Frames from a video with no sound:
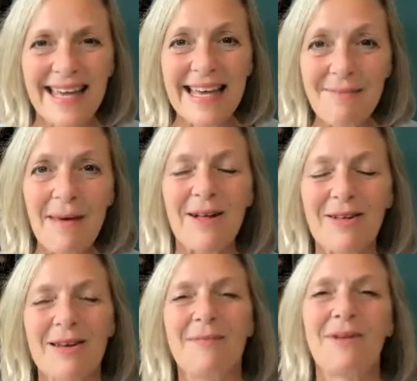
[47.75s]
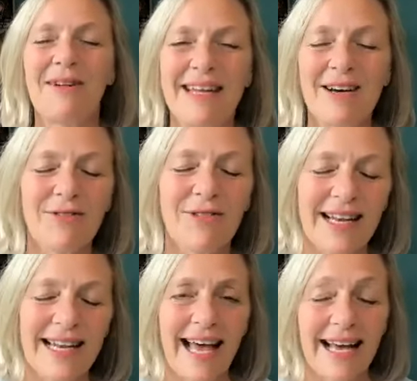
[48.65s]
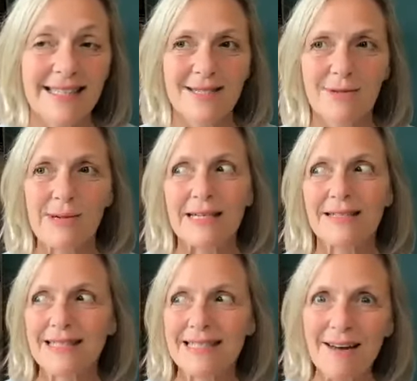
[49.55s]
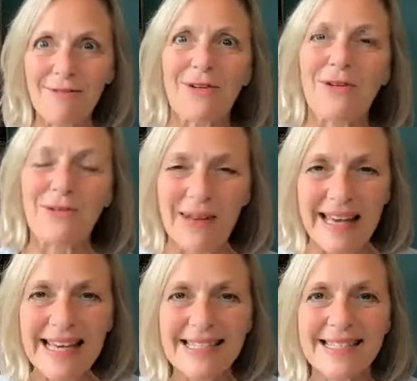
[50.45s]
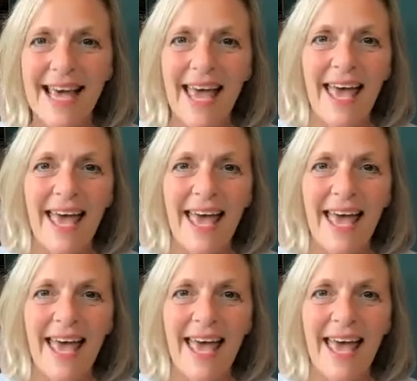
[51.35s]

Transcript: email community over the last, several weeks,